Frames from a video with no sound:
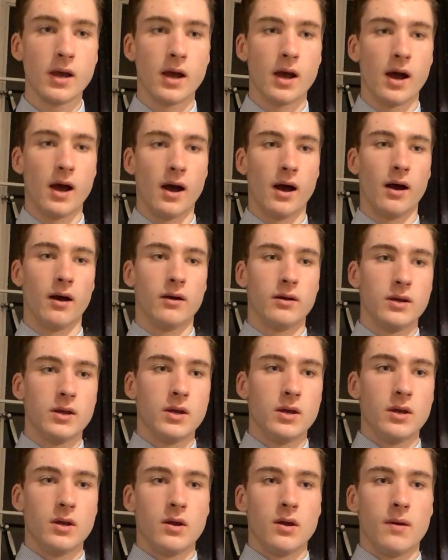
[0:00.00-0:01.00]

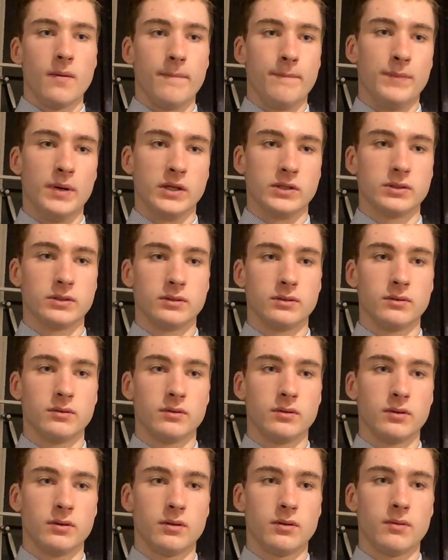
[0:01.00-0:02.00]
But
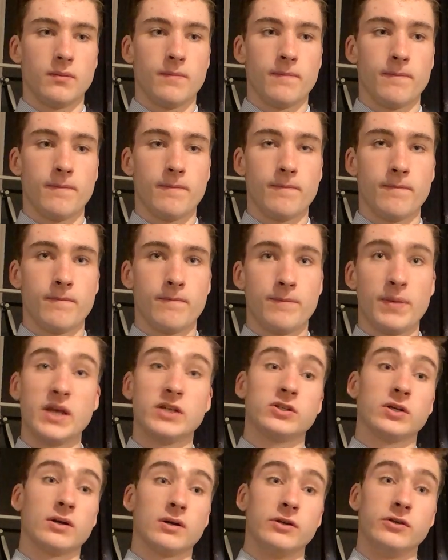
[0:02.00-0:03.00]

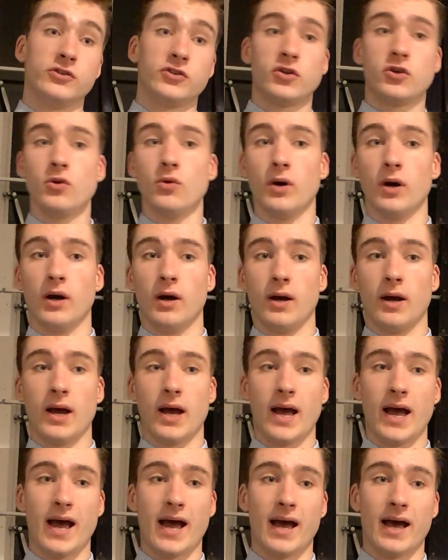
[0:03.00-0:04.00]
basically, Skua
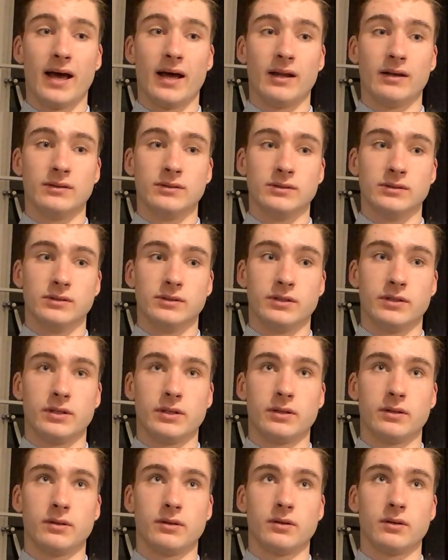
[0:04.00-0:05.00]
and
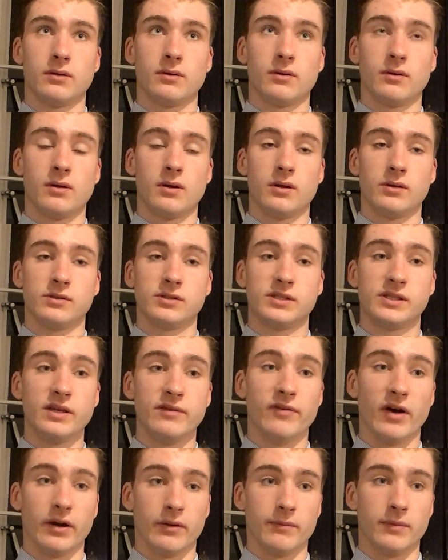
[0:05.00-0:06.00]
Sea
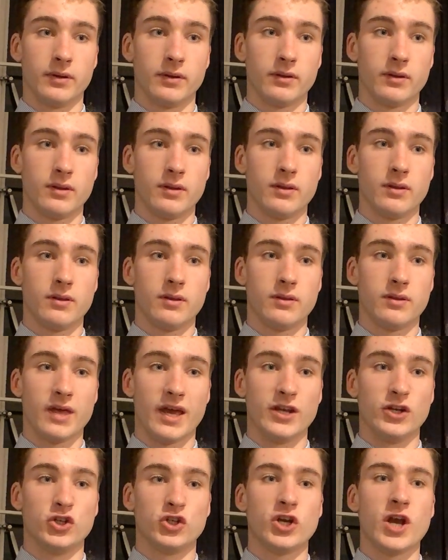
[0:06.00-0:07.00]
Venom, they
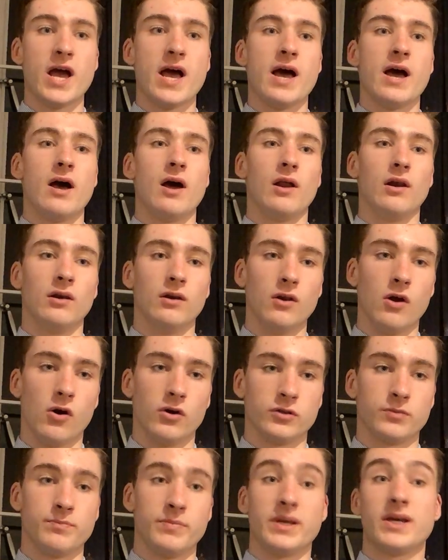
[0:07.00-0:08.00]
share a
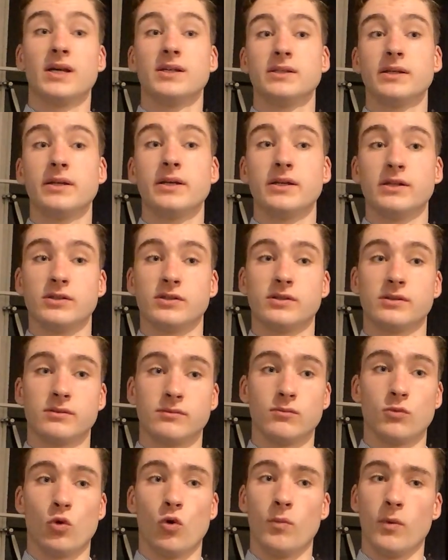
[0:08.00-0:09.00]
lot, because it is
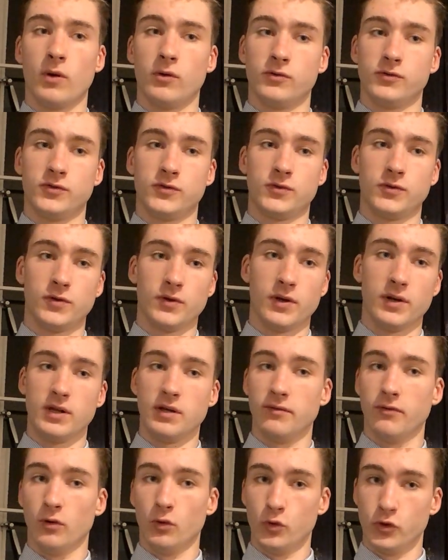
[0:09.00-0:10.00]
almost an
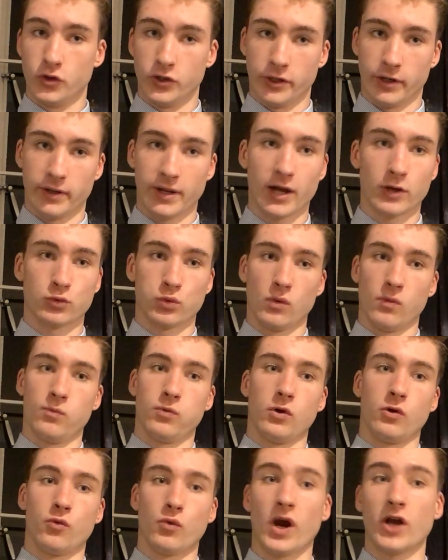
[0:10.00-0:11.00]
evolution, a natural
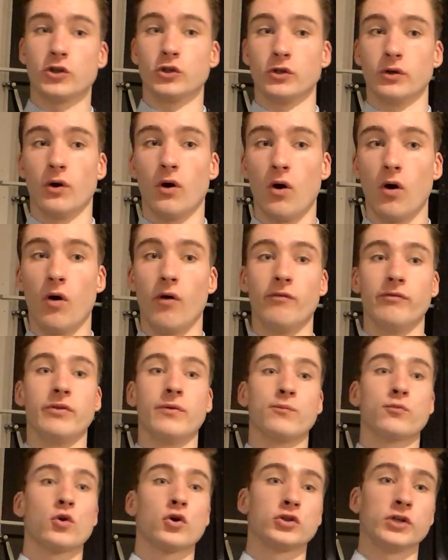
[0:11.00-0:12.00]
progression of the
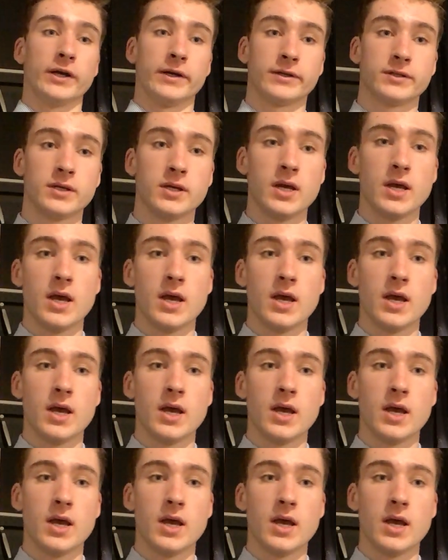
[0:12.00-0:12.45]
project.